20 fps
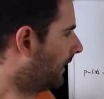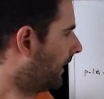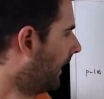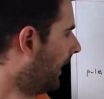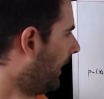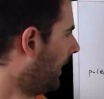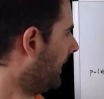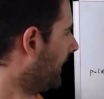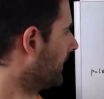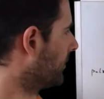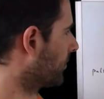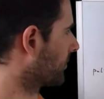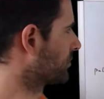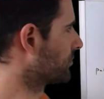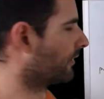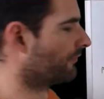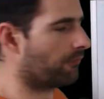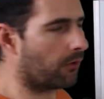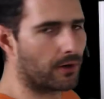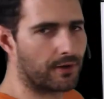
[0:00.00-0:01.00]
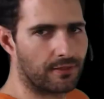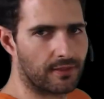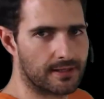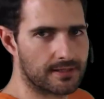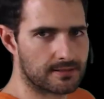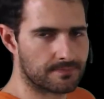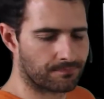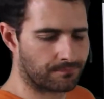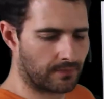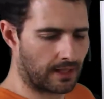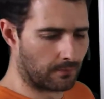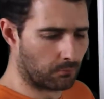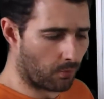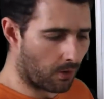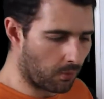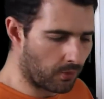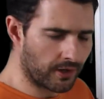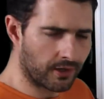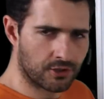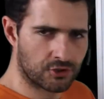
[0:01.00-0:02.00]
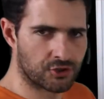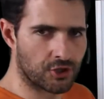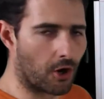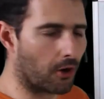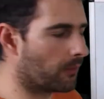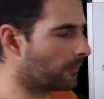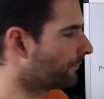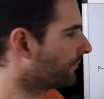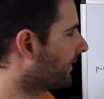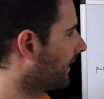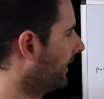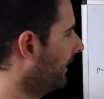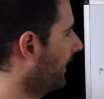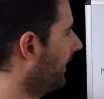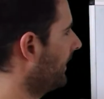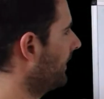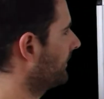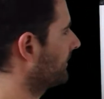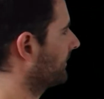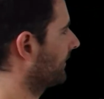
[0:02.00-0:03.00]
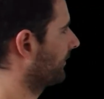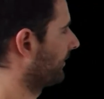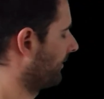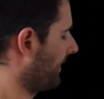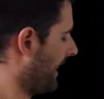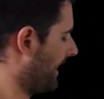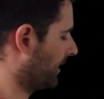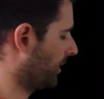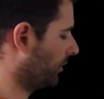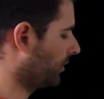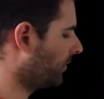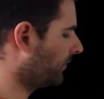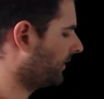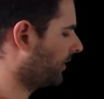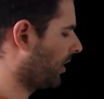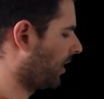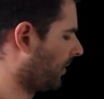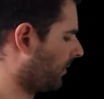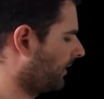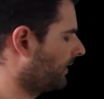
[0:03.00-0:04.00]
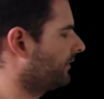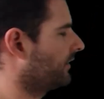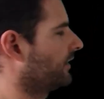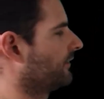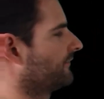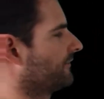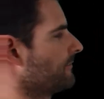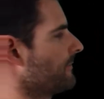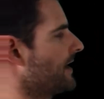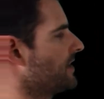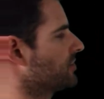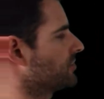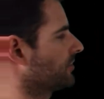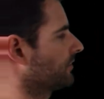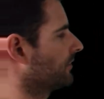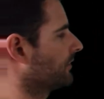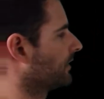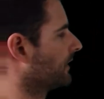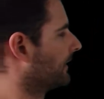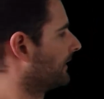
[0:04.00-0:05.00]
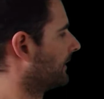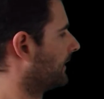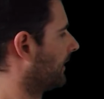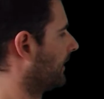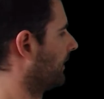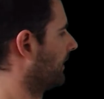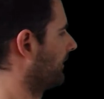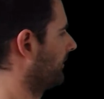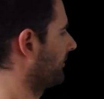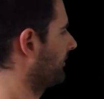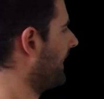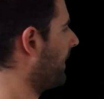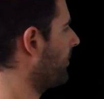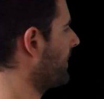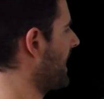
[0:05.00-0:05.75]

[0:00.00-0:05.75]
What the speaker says: in order to avoid that? And what we're going to show is that using only the information that we